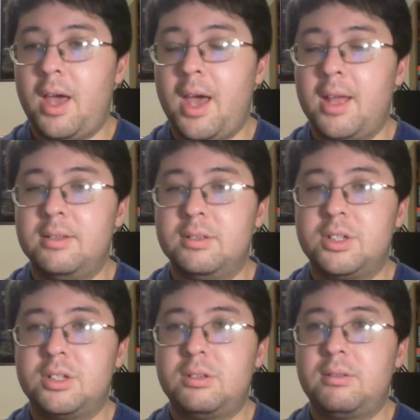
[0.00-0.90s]
And
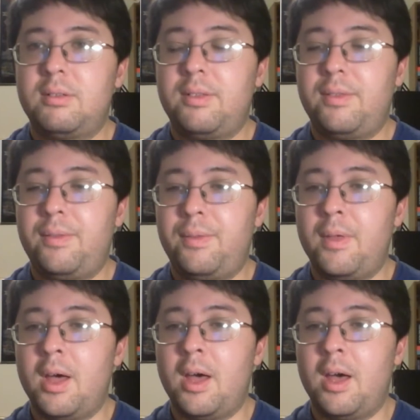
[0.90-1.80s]

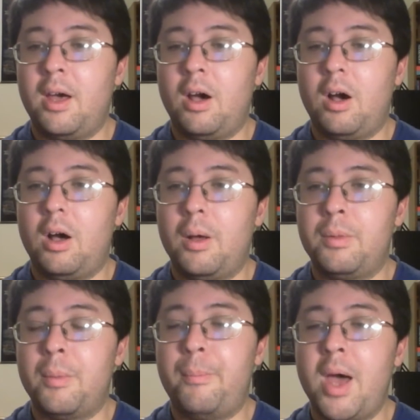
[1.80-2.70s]
the
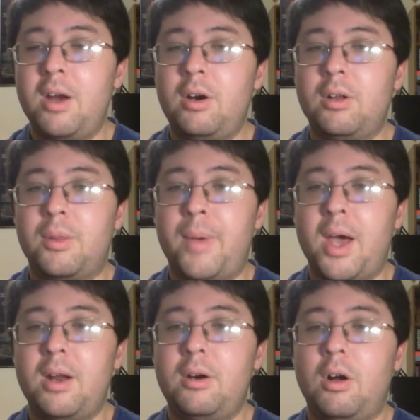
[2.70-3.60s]

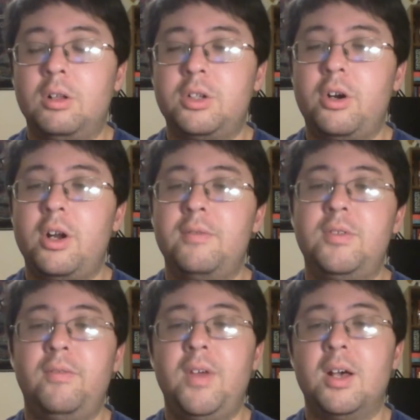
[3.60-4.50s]
better alternative
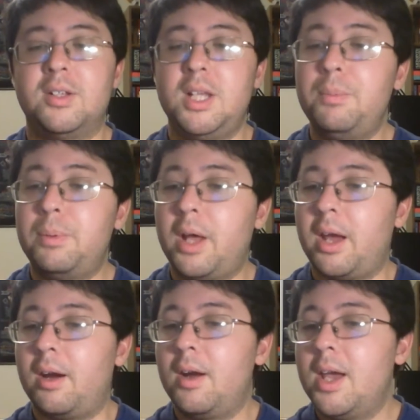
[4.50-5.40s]
to VLC
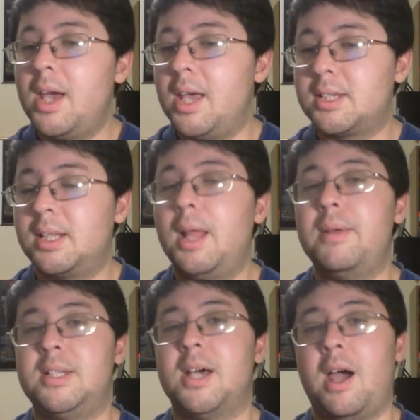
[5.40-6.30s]
Player is
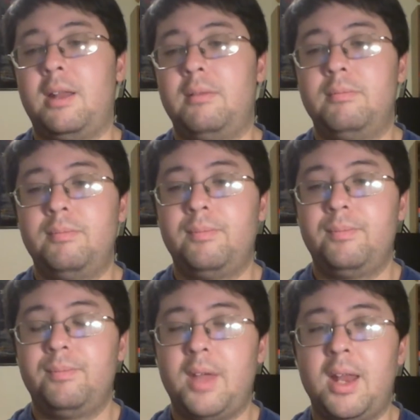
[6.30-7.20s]
Clementine
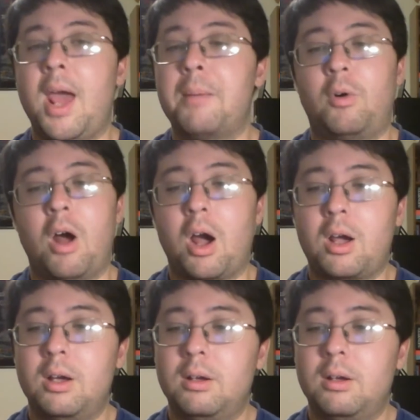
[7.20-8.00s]
and Amarok.